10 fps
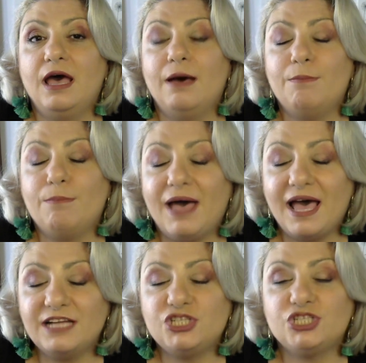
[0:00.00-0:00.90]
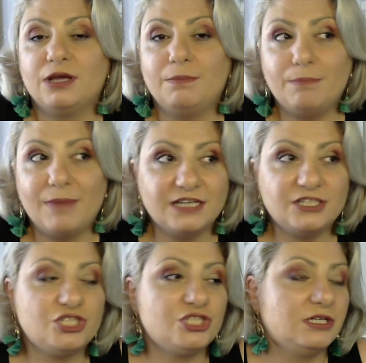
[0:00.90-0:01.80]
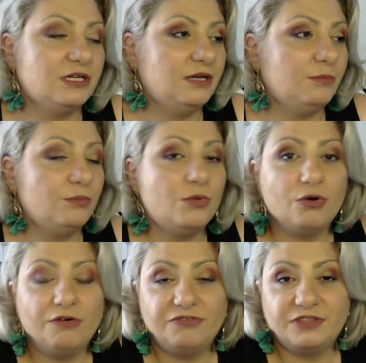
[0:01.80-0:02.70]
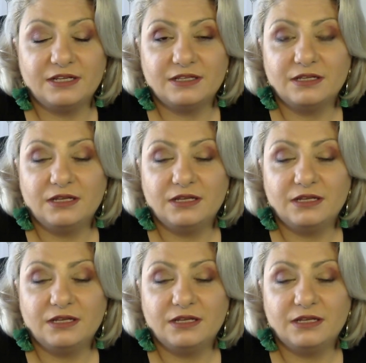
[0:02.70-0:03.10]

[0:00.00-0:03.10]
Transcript: much much more often